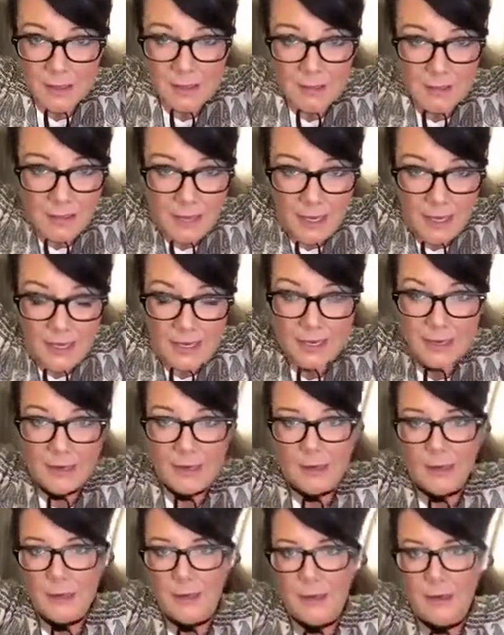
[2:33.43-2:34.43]
take
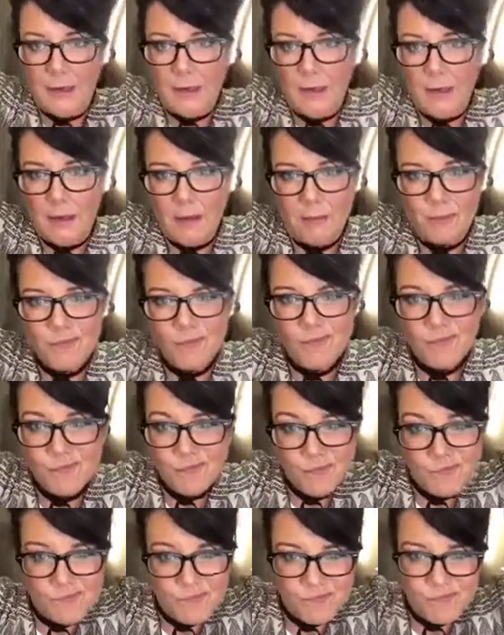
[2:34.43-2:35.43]
it
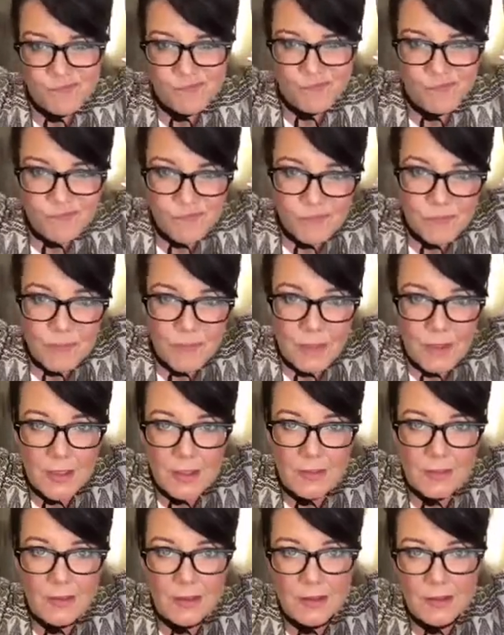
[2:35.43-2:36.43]
and
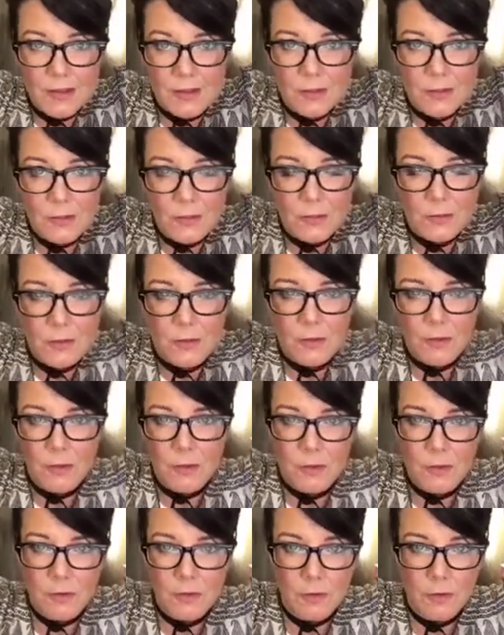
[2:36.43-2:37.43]
then you
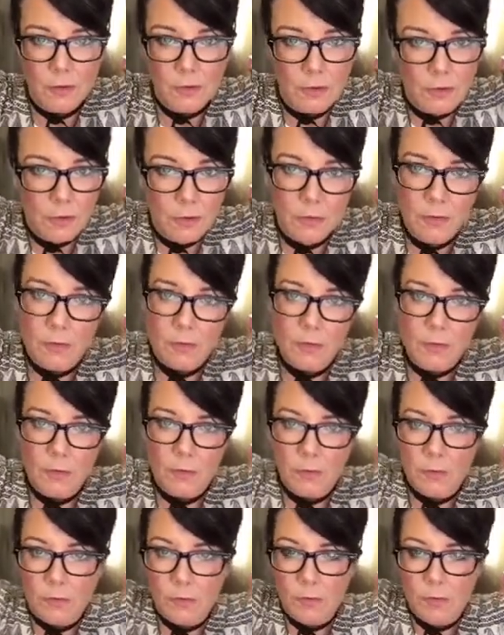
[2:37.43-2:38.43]

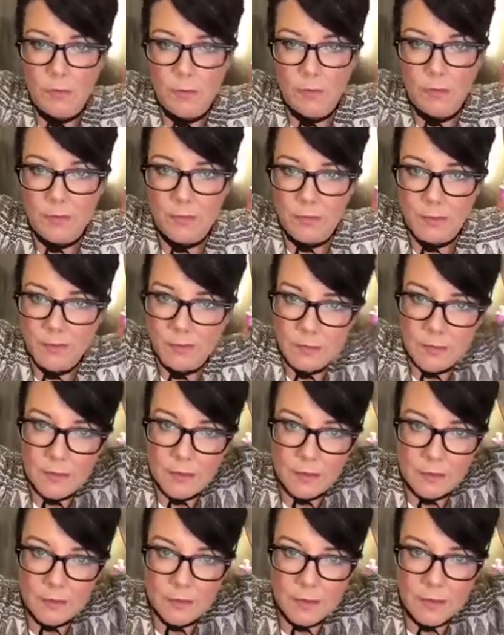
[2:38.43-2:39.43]
roll this
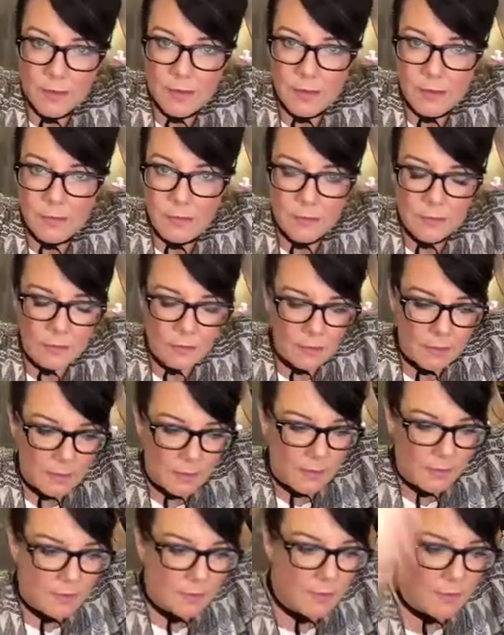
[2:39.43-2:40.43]
around. And